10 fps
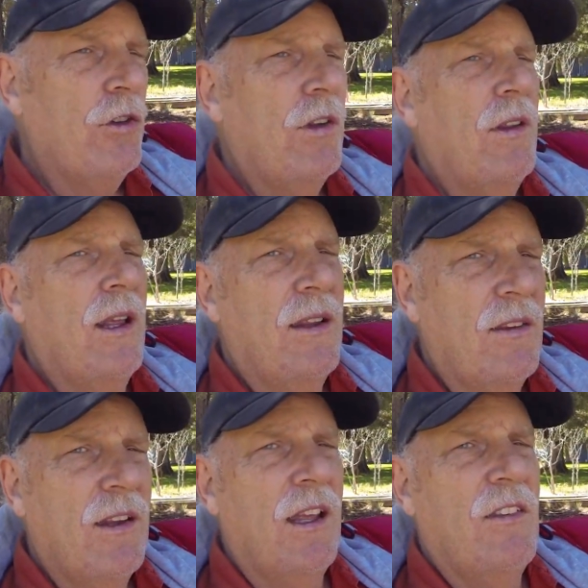You just,
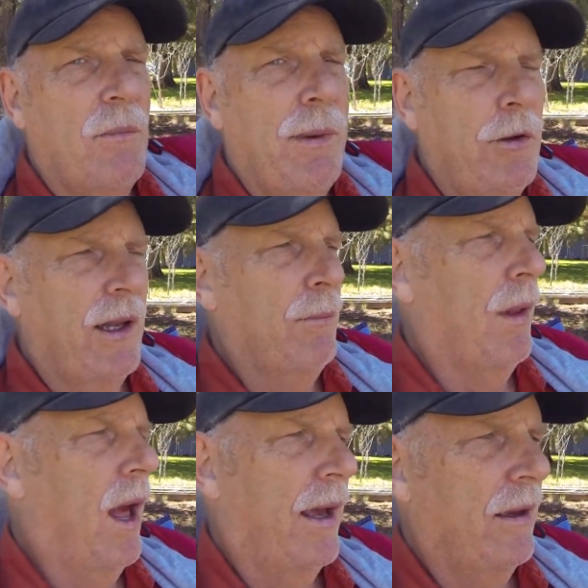it's a building
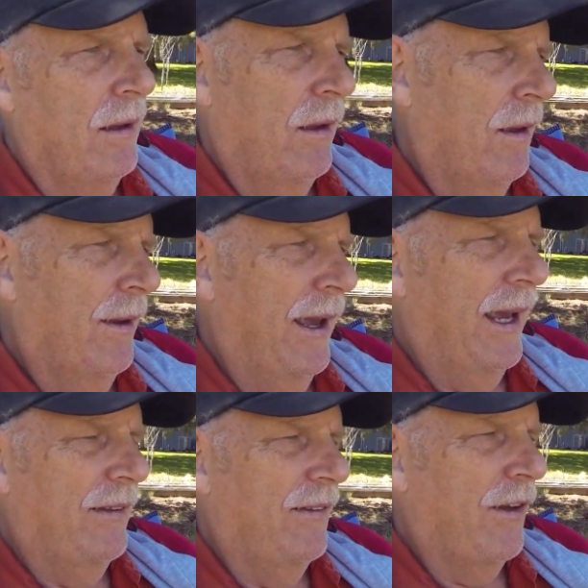block.
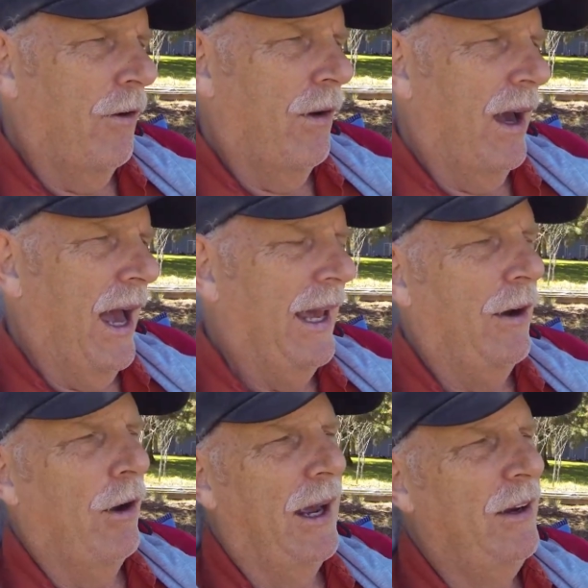And so, I
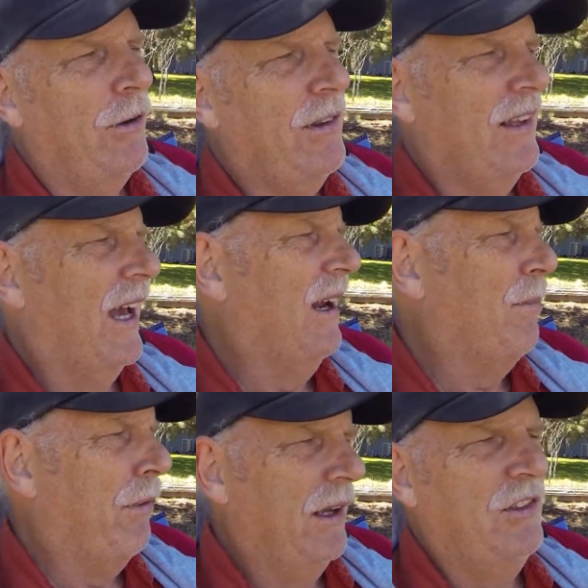know it's kind of
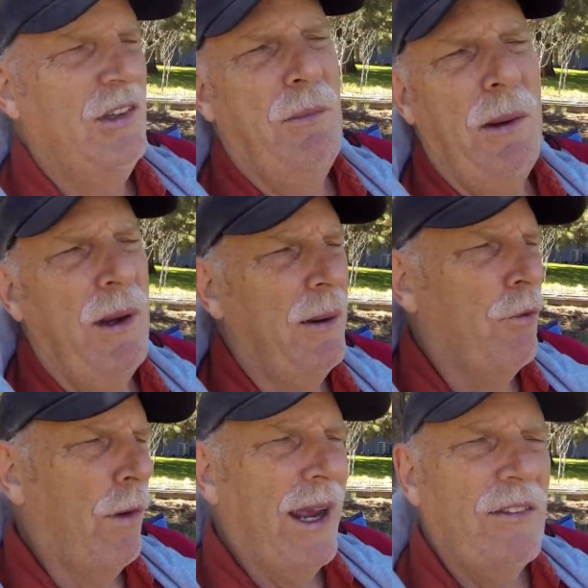preaching. Maybe I'm
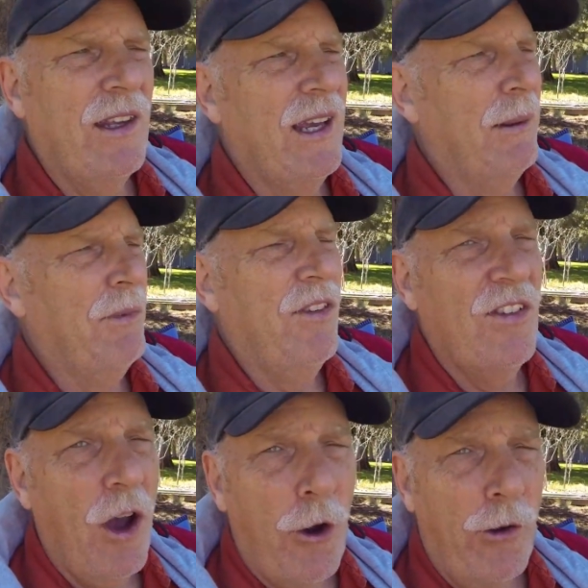ranting. I'm
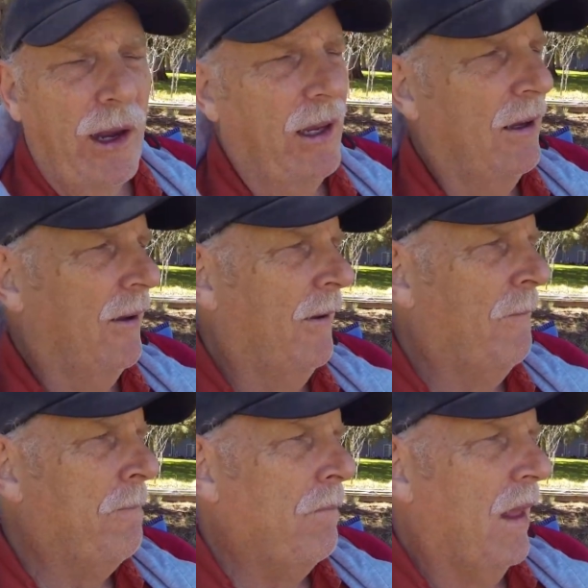sorry.
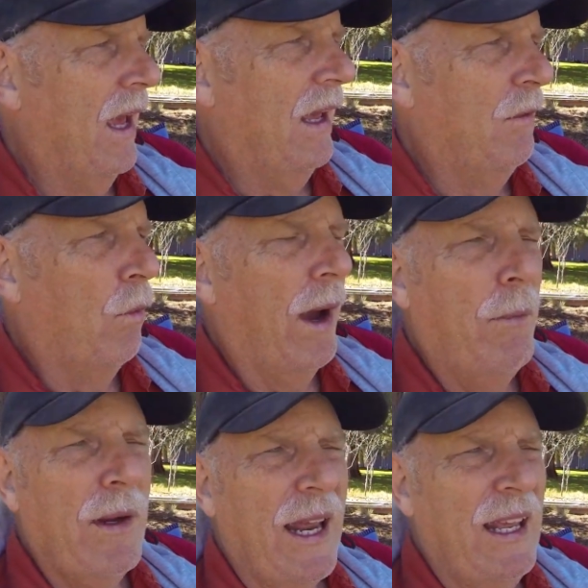Why
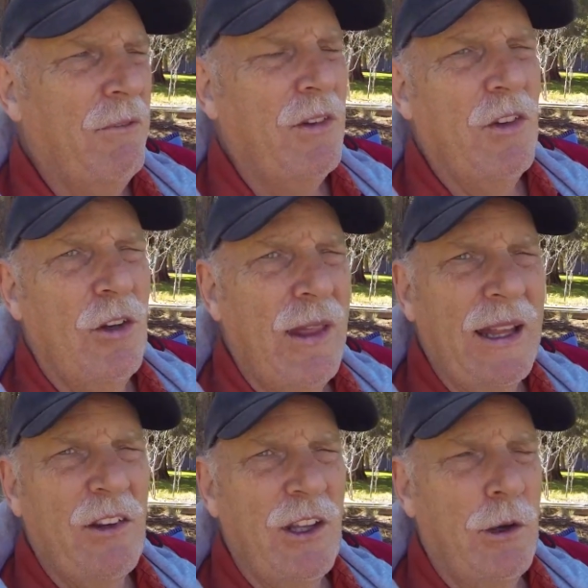would I even do
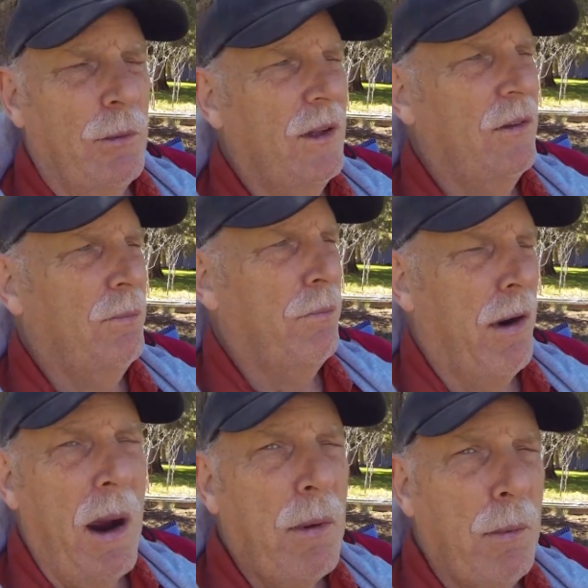that to you? It's
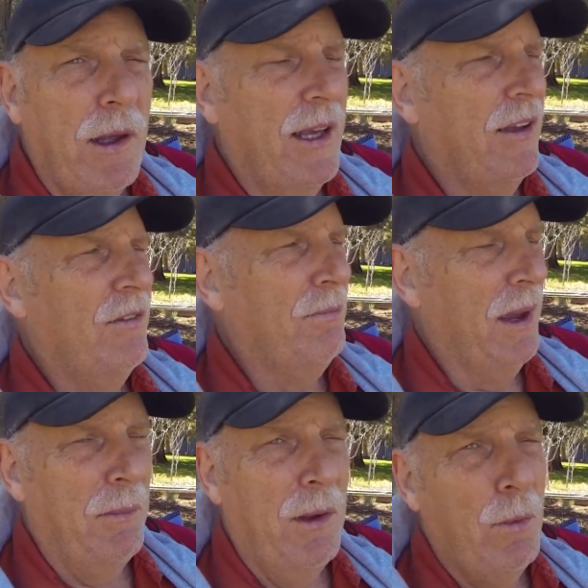probably because
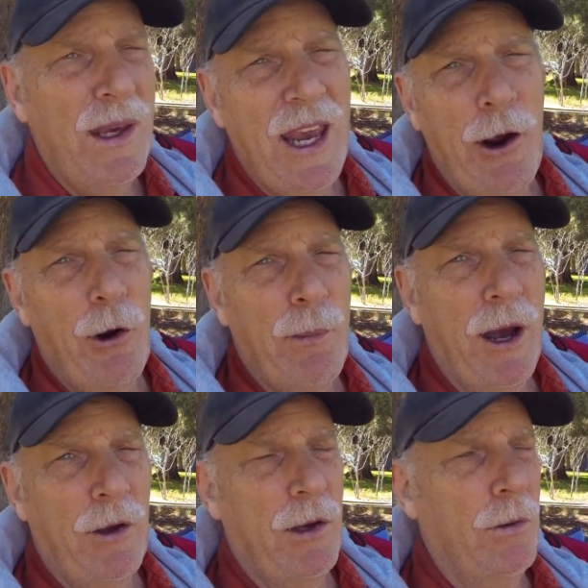maybe we care
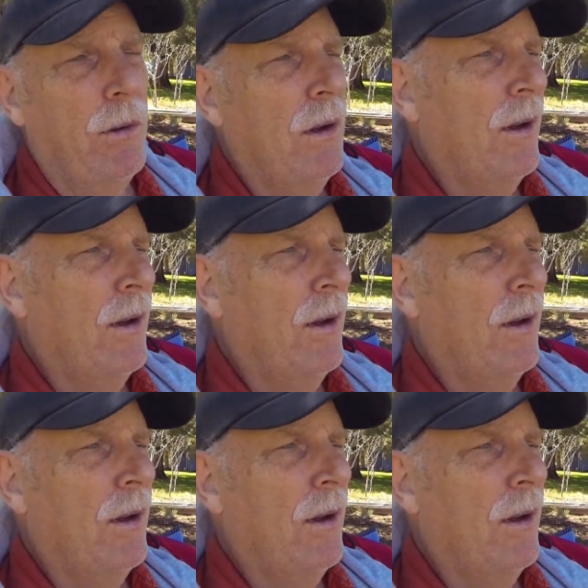about you.